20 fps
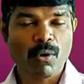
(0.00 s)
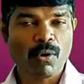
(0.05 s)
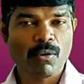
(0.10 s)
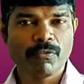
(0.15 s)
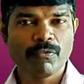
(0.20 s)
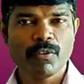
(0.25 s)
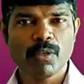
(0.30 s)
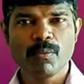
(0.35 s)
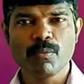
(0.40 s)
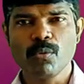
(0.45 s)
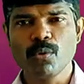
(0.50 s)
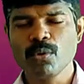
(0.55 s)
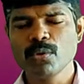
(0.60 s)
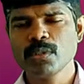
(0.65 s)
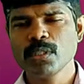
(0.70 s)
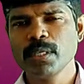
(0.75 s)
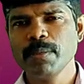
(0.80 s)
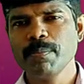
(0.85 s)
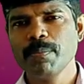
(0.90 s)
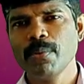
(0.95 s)
of the
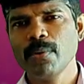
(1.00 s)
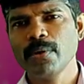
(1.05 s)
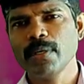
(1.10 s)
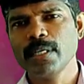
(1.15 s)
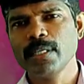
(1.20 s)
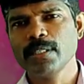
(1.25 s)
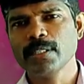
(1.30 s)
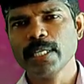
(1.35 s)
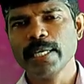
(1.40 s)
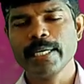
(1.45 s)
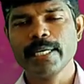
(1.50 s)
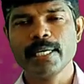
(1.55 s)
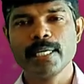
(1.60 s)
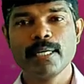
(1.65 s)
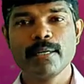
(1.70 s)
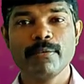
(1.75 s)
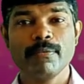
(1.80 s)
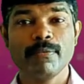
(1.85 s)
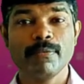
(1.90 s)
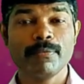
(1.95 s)
most important
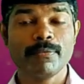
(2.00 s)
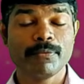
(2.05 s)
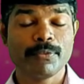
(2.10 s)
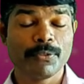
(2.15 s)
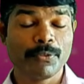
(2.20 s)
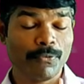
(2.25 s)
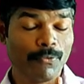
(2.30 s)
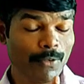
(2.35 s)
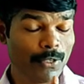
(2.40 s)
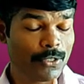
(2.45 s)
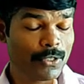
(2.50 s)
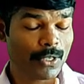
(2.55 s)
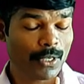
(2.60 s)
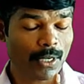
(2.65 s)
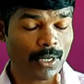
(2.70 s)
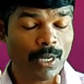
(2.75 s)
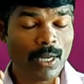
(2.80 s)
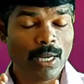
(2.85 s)
cycles which